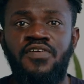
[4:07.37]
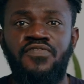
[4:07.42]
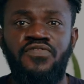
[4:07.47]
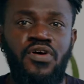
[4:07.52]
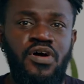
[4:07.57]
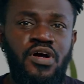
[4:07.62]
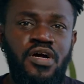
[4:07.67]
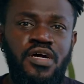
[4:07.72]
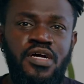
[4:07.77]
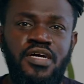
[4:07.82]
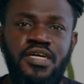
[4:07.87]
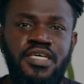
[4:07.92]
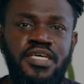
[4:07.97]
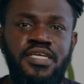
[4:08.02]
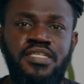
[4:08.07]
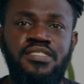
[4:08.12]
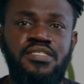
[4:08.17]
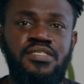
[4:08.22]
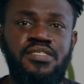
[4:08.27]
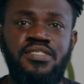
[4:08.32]
For her, her
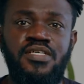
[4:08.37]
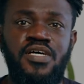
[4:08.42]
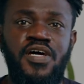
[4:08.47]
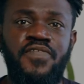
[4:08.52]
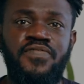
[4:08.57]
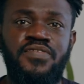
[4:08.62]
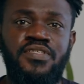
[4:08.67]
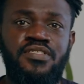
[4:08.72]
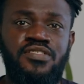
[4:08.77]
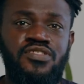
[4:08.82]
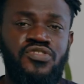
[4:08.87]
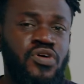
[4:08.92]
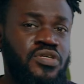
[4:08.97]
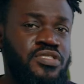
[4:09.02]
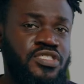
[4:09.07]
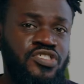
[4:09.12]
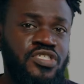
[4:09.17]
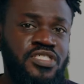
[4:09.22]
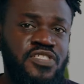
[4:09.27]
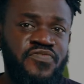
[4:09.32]
kids deserved
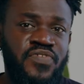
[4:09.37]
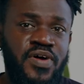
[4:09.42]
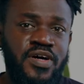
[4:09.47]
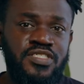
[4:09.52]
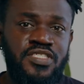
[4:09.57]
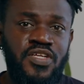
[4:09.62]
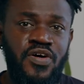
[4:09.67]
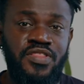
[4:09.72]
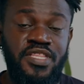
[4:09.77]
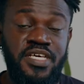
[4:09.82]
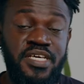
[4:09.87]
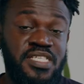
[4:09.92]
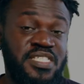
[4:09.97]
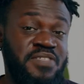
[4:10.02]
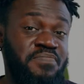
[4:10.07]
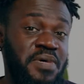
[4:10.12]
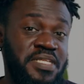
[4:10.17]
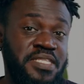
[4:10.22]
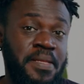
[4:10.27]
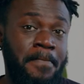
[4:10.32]
not just the functional
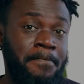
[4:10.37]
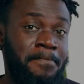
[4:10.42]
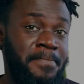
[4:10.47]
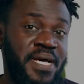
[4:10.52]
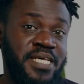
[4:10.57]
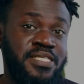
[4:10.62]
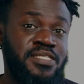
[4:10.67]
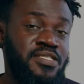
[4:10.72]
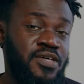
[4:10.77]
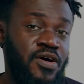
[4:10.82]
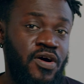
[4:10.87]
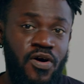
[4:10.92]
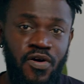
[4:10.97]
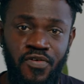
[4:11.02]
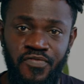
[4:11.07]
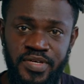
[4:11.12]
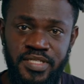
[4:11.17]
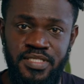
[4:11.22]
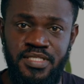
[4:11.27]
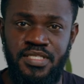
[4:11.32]
things, but the best
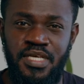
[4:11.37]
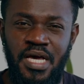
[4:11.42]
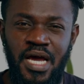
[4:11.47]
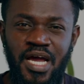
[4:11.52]
of it.